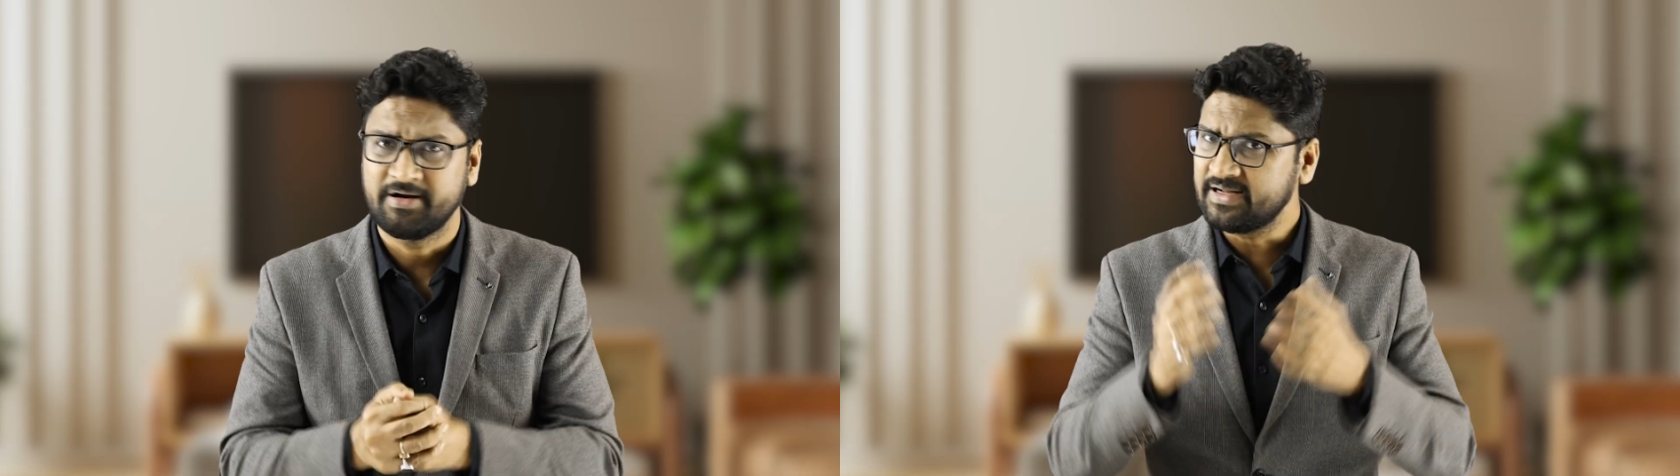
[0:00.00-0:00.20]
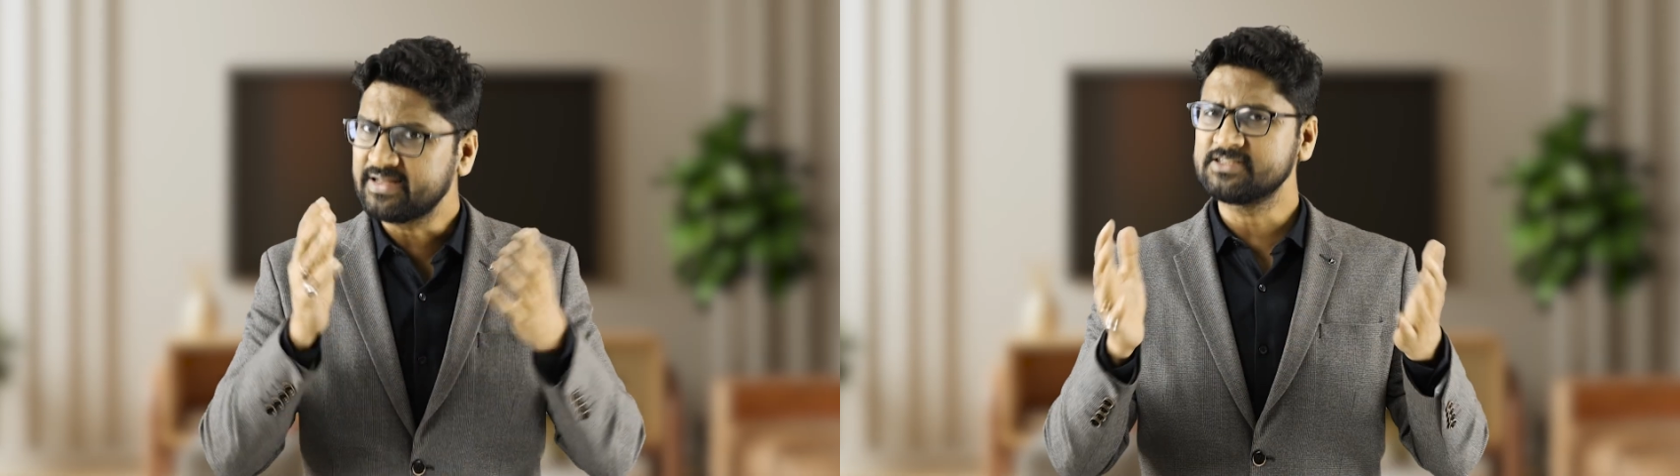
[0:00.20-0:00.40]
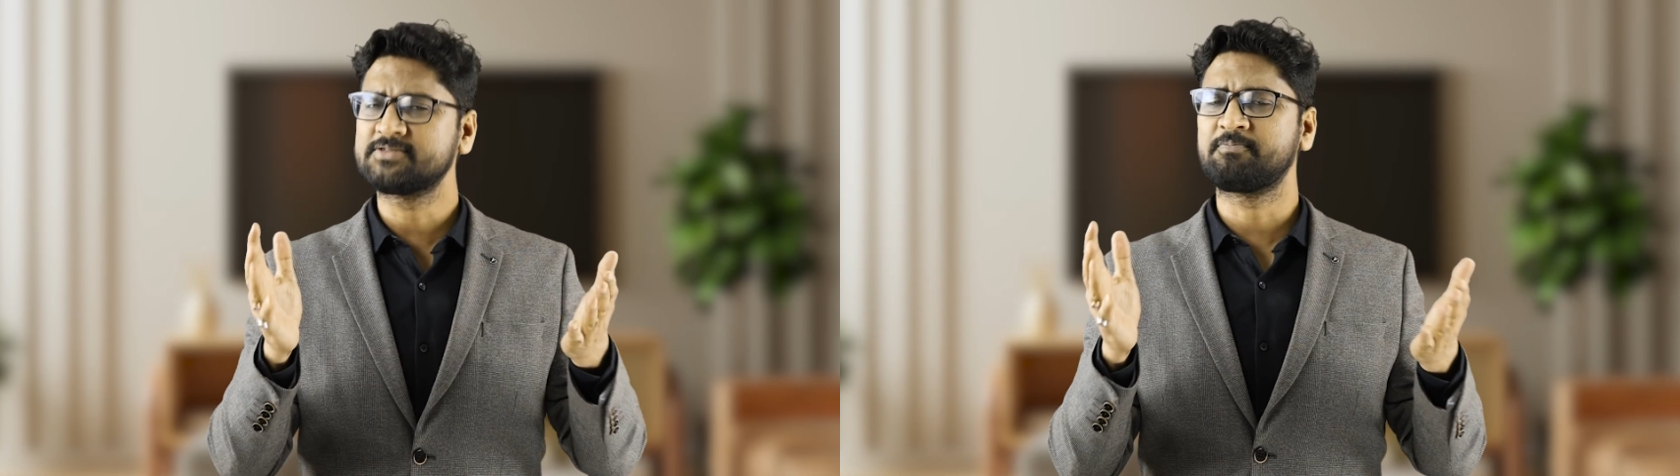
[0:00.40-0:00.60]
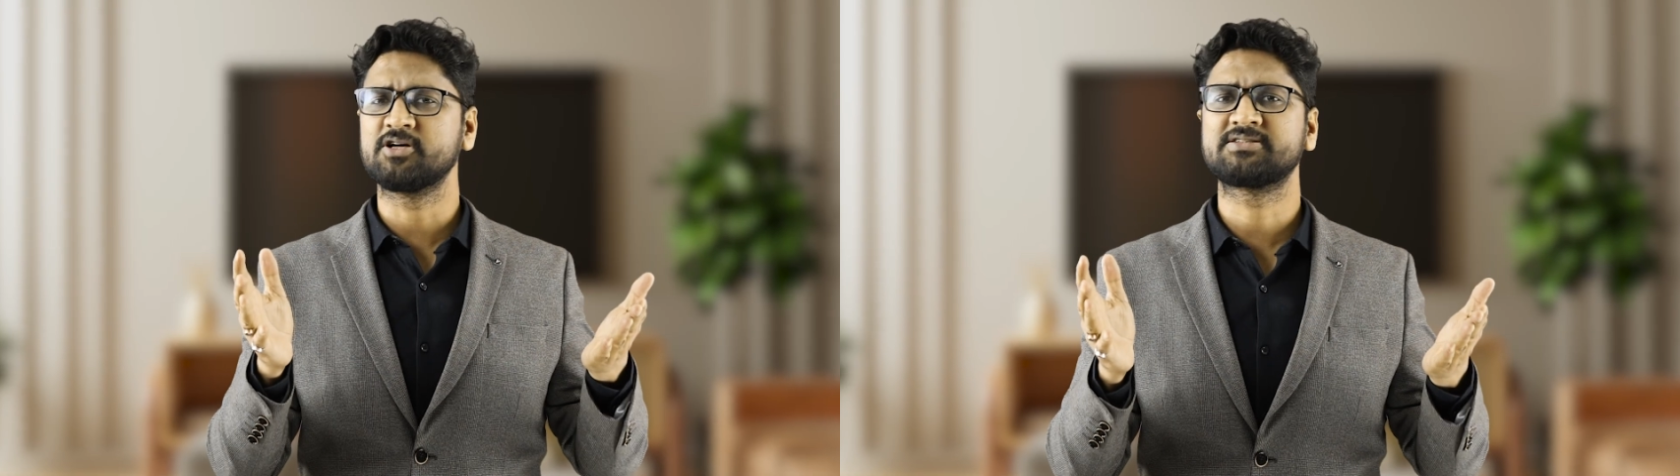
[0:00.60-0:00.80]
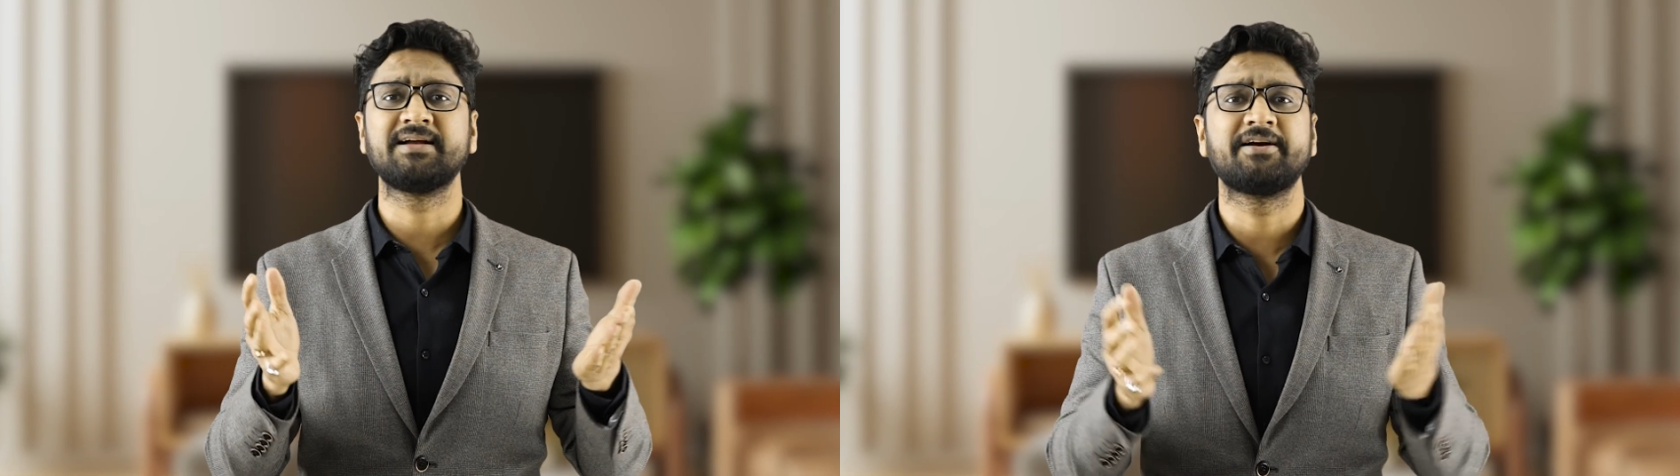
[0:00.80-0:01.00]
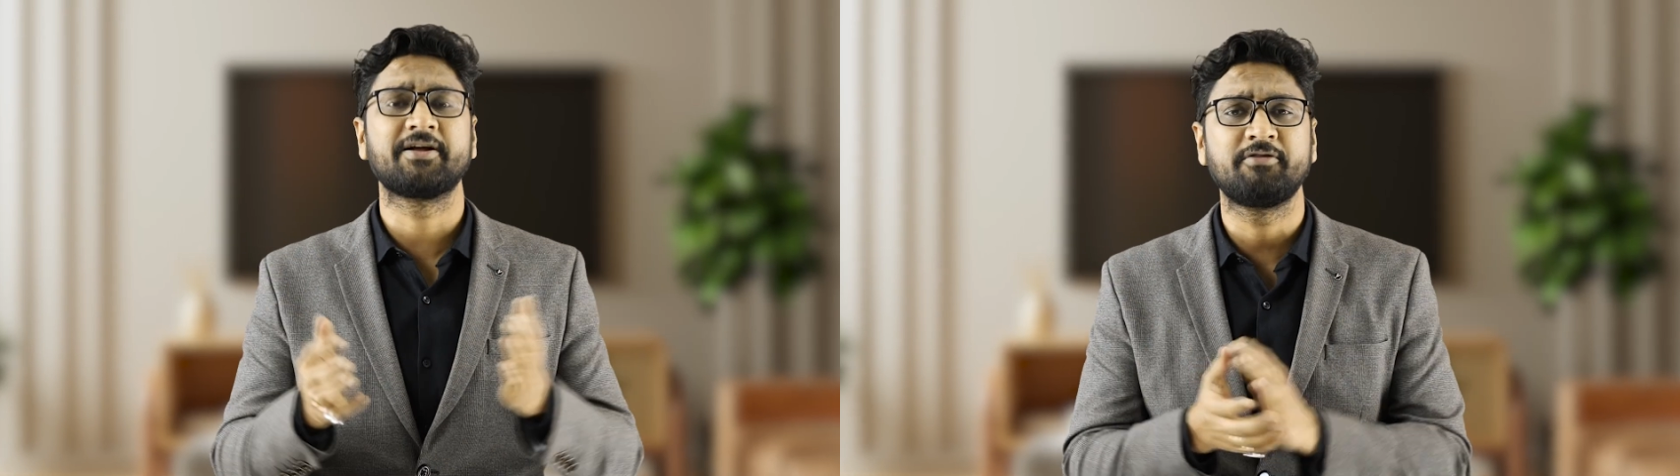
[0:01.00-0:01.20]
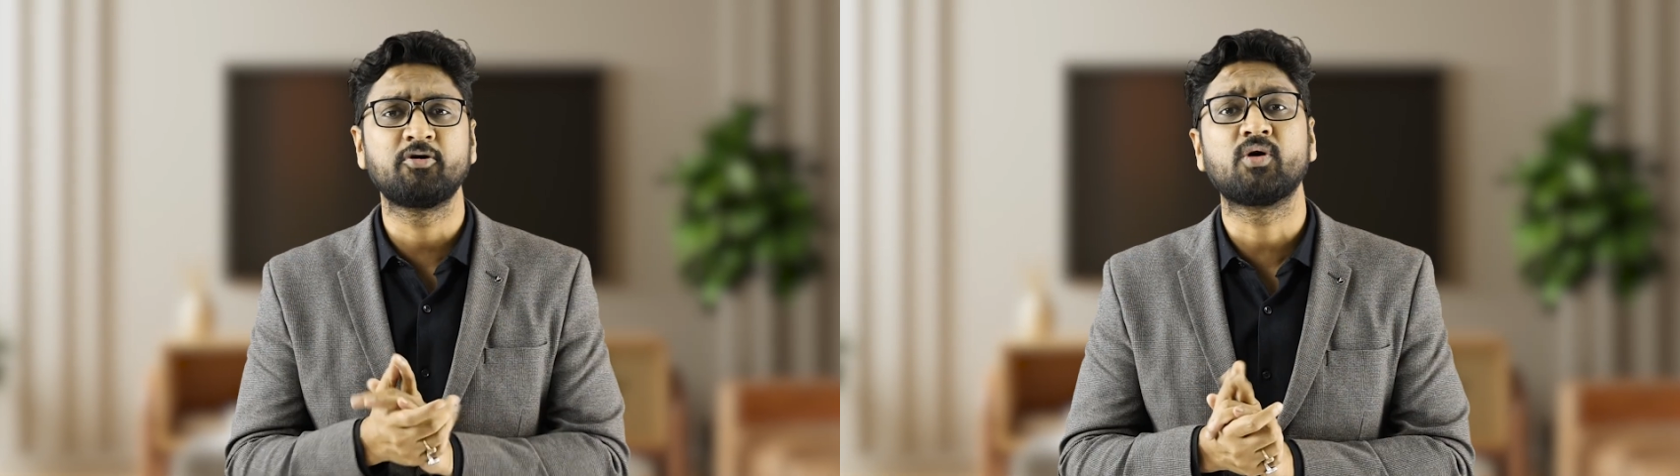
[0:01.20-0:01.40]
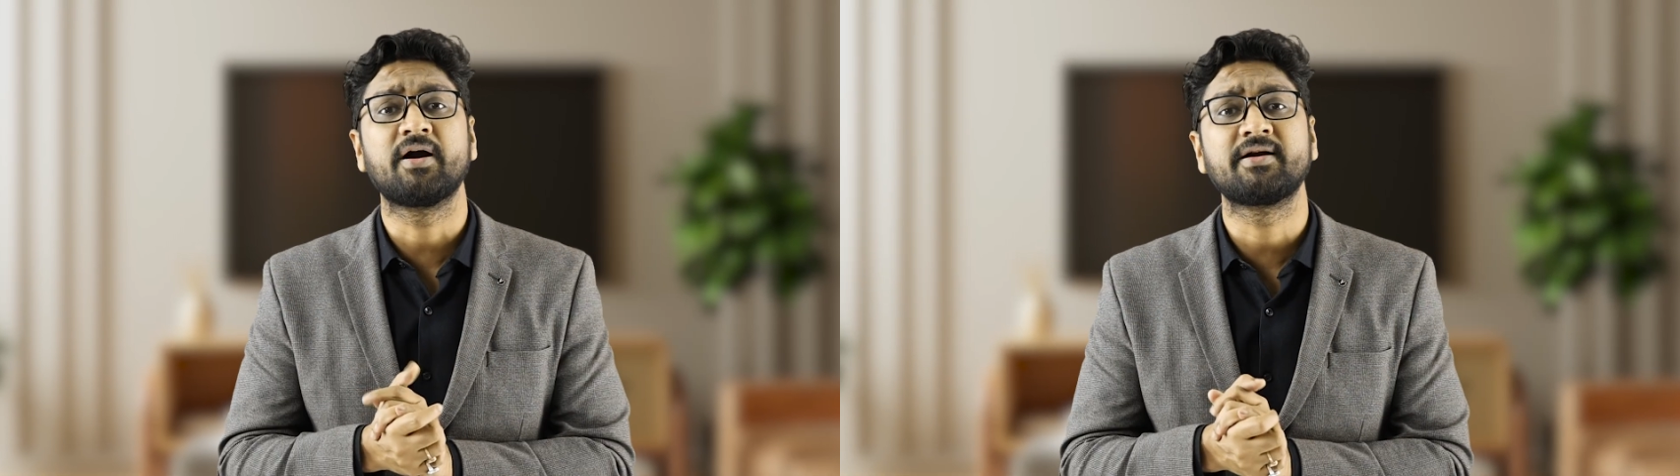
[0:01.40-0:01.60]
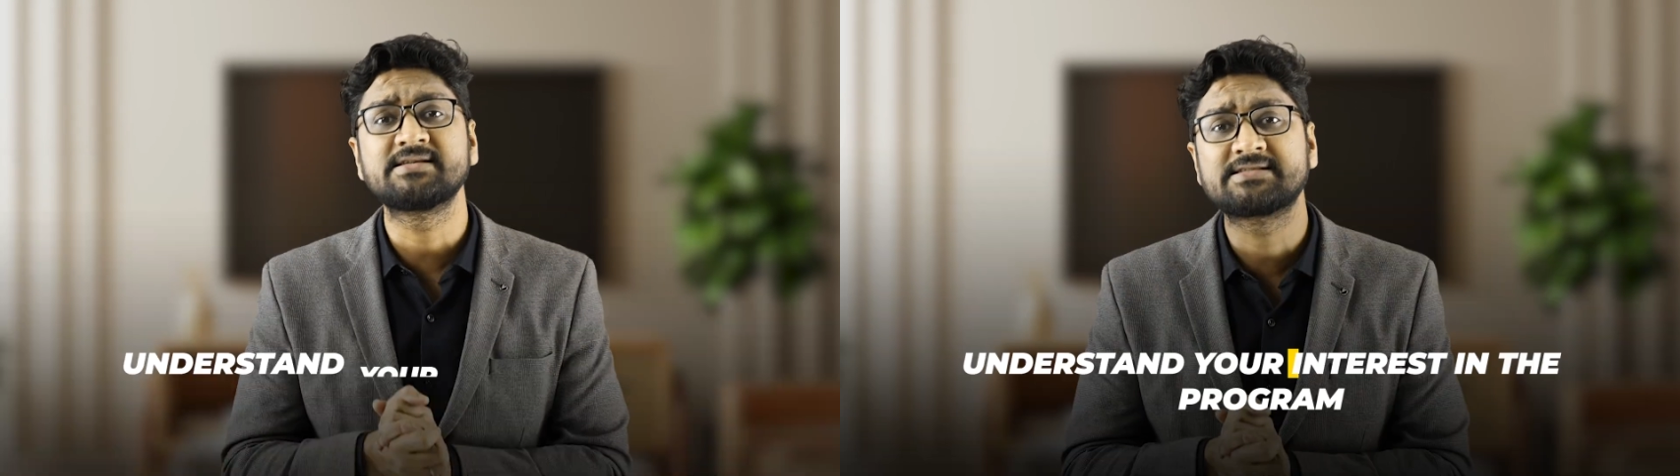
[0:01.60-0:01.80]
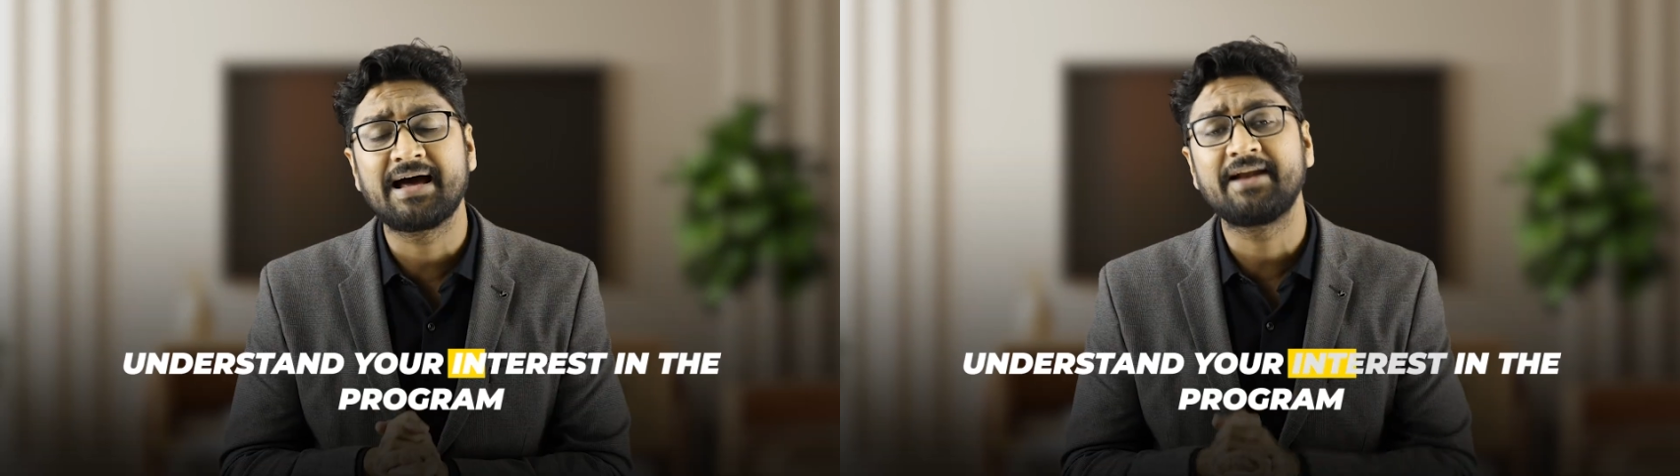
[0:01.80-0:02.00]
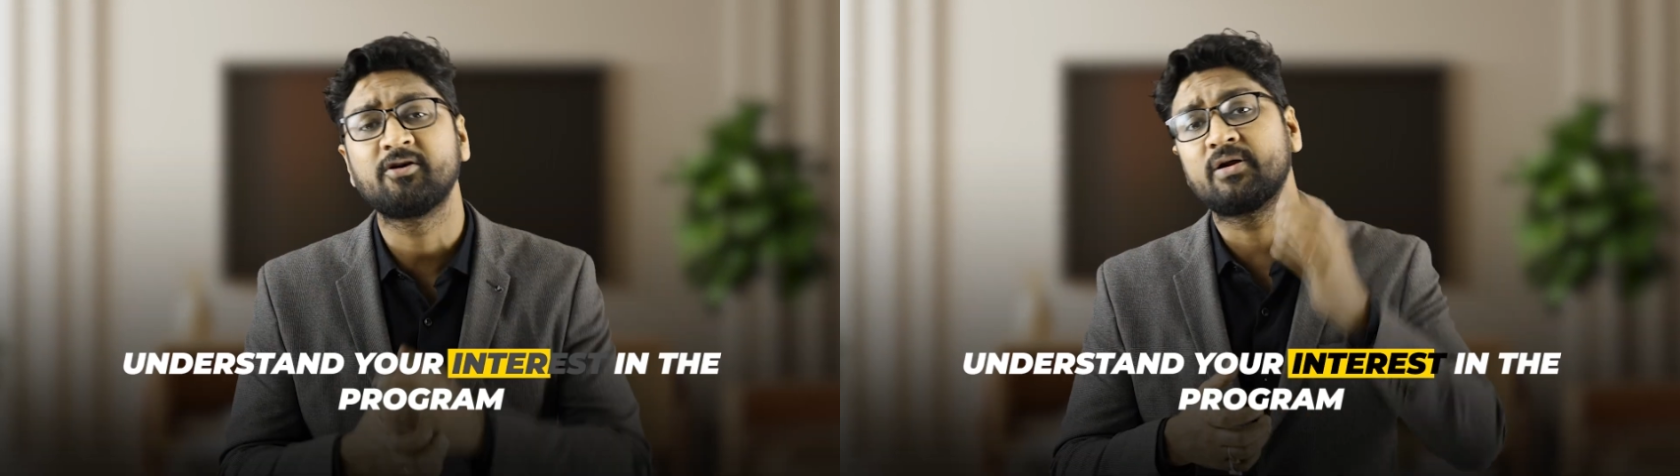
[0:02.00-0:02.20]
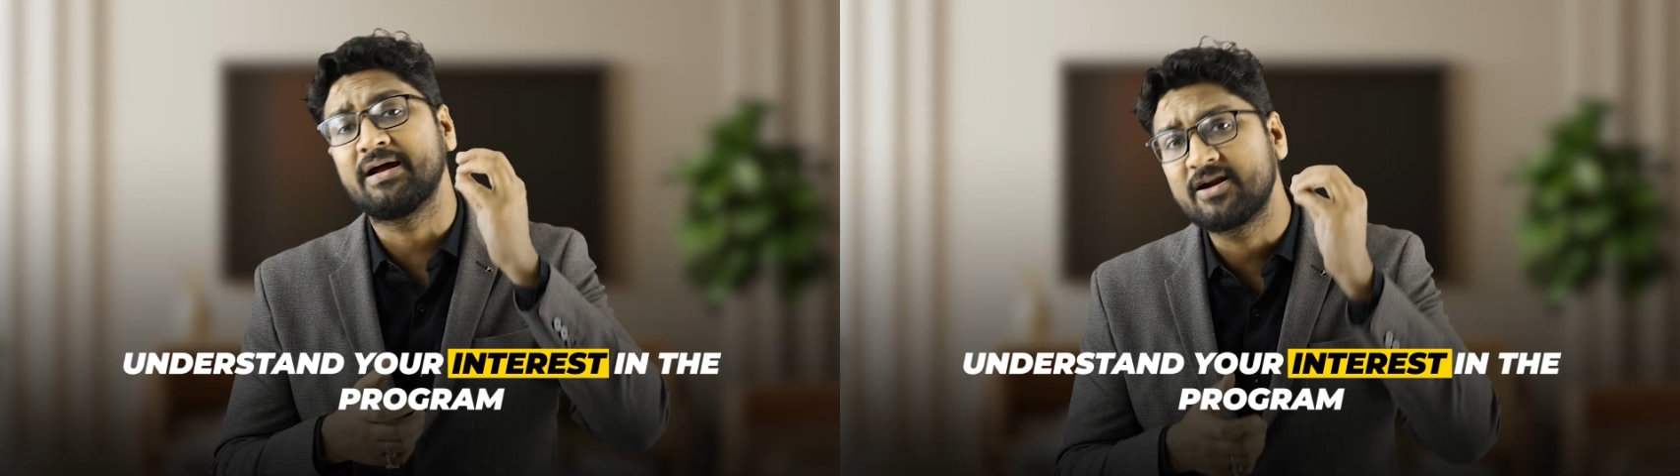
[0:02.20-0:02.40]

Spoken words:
We are taking this personal interview to understand your